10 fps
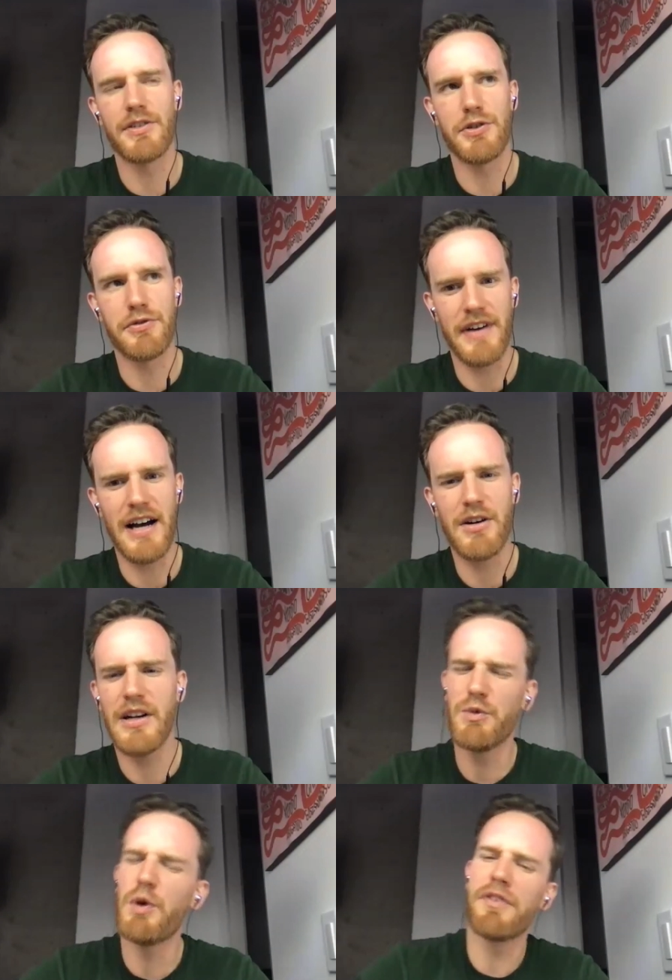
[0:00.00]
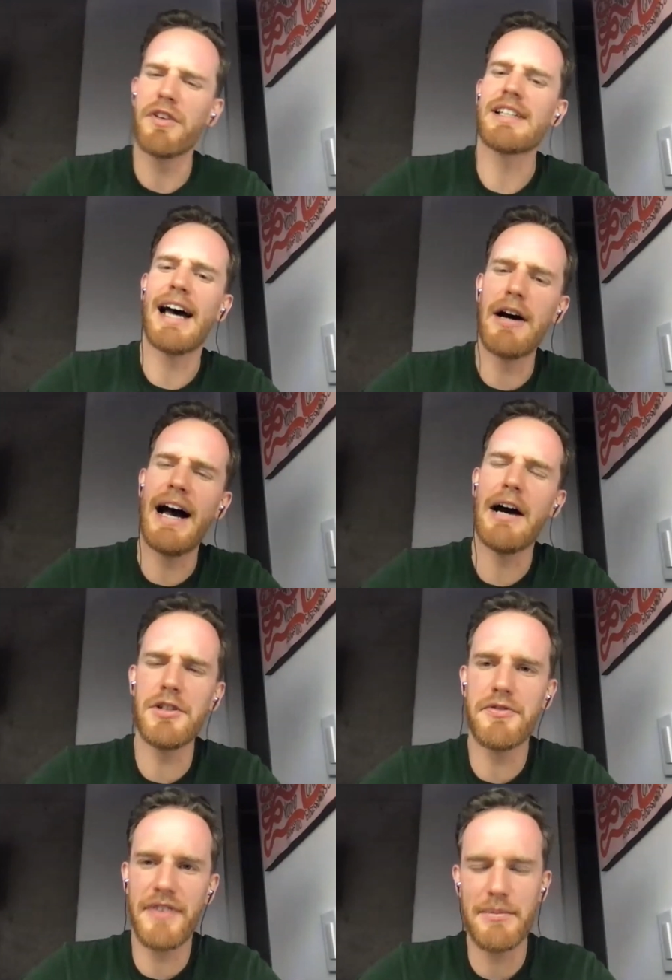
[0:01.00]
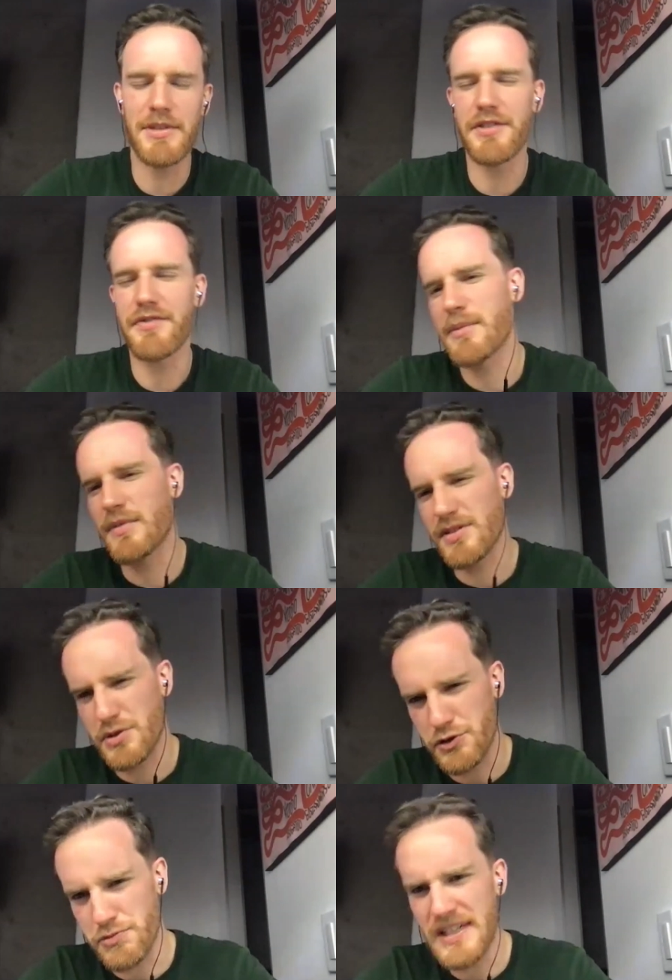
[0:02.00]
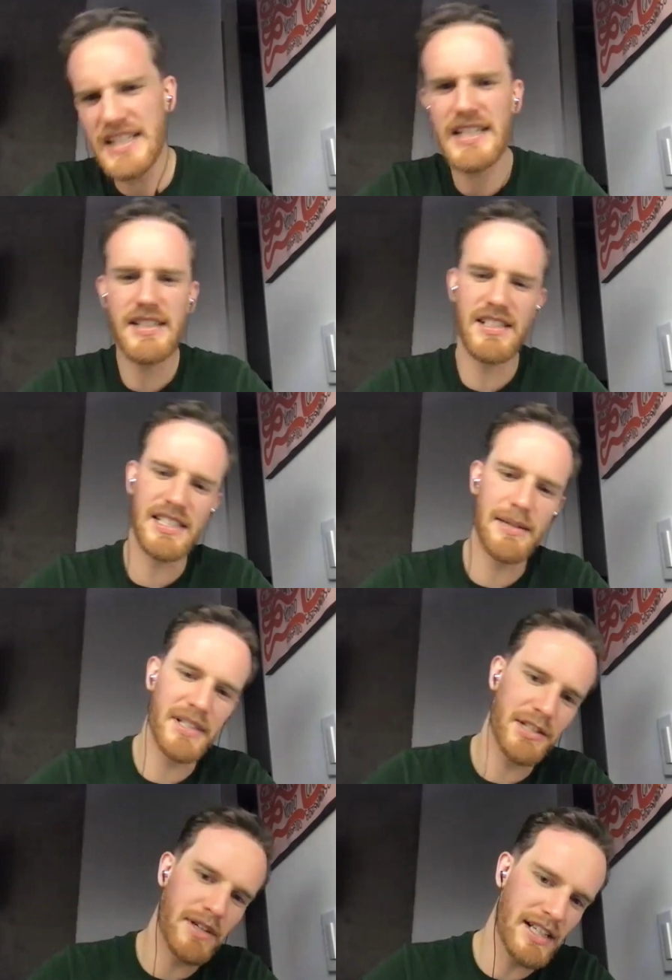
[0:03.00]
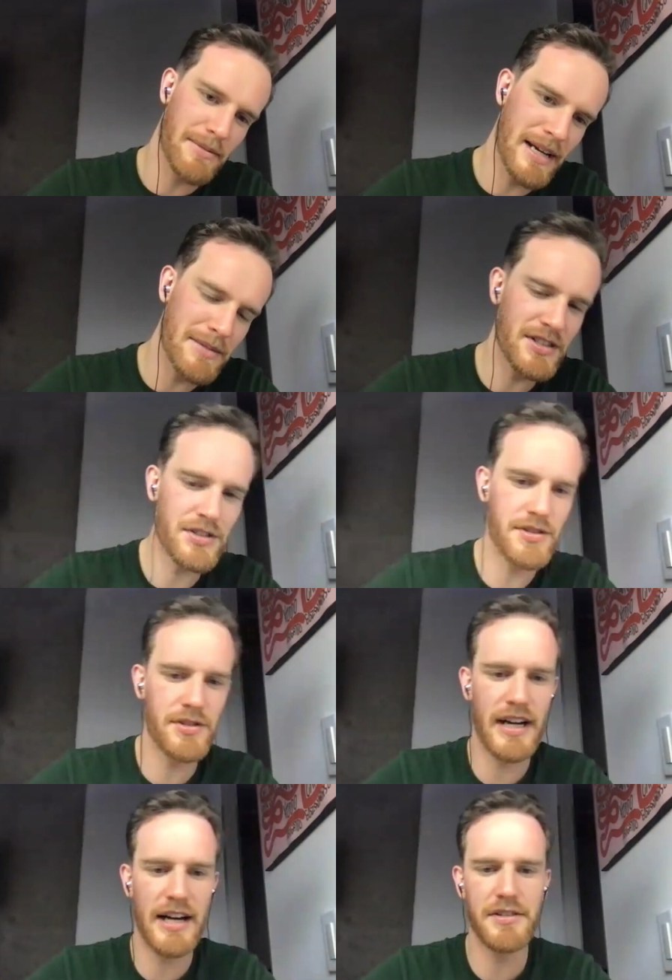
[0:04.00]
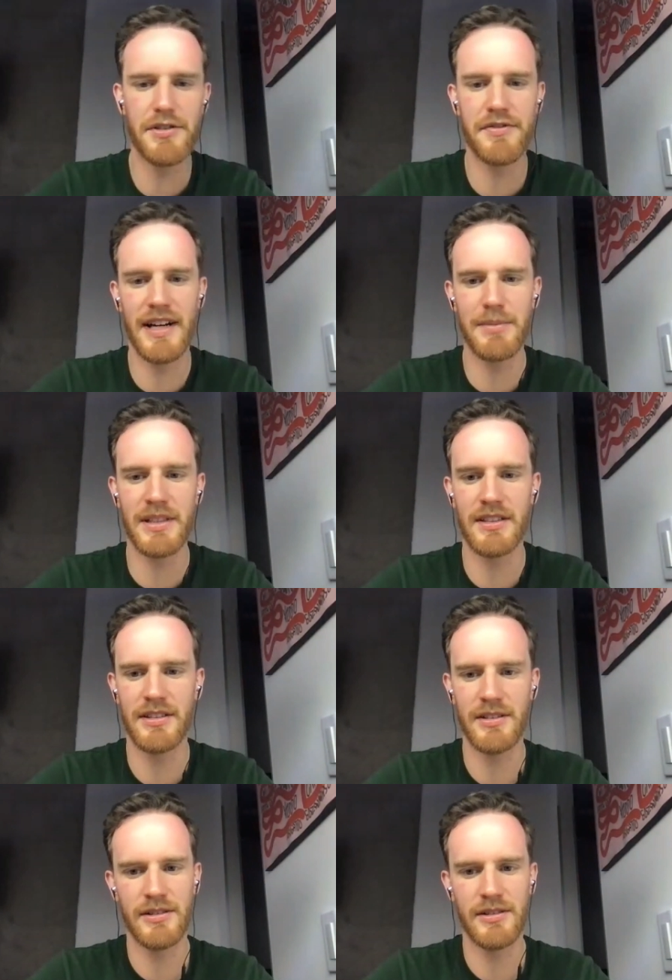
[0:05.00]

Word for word: you found well first how, how did you find me did you find me on social media did somebody recommend me to you how did you find me